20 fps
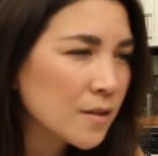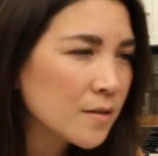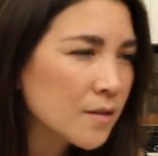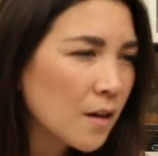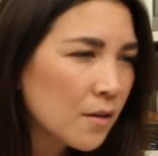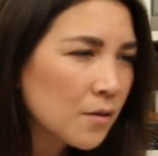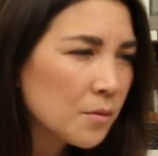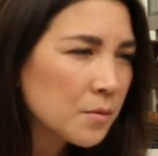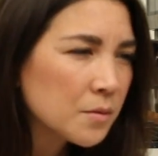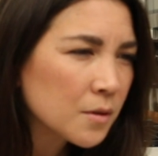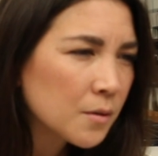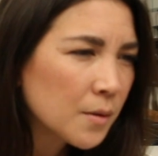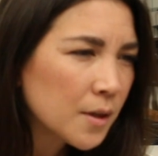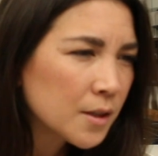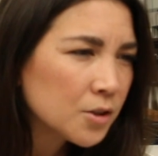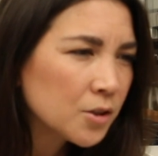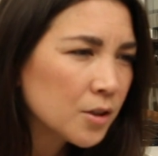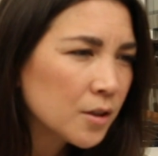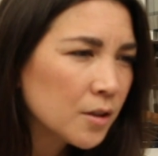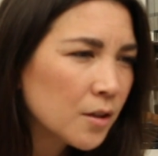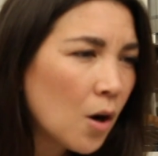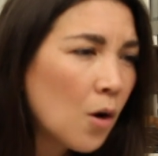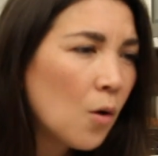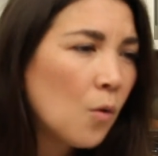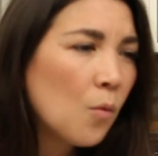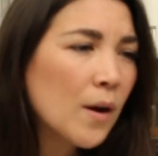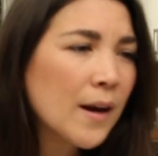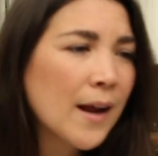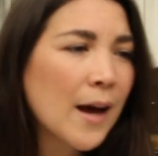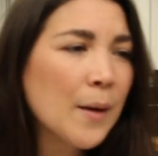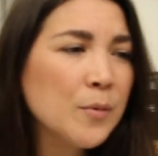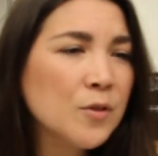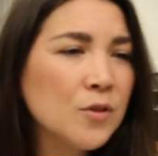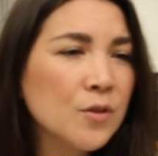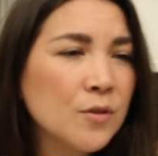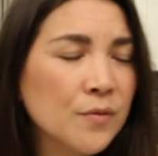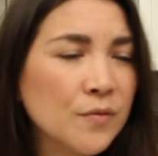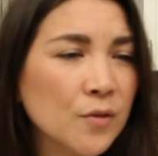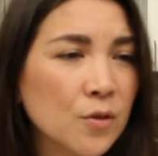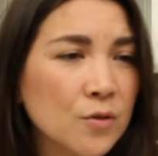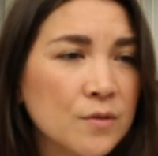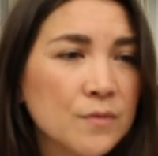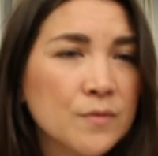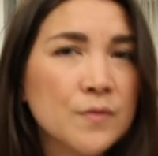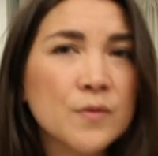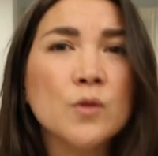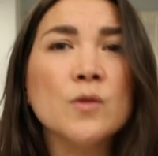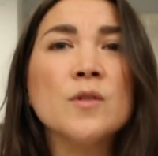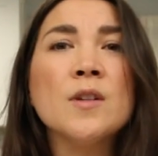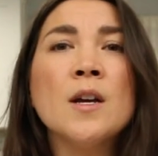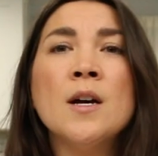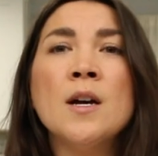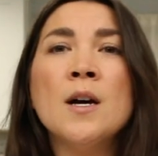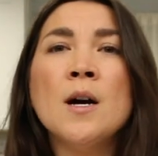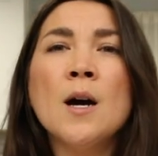I saw there was a question. Oh, what happened to the frozen foods?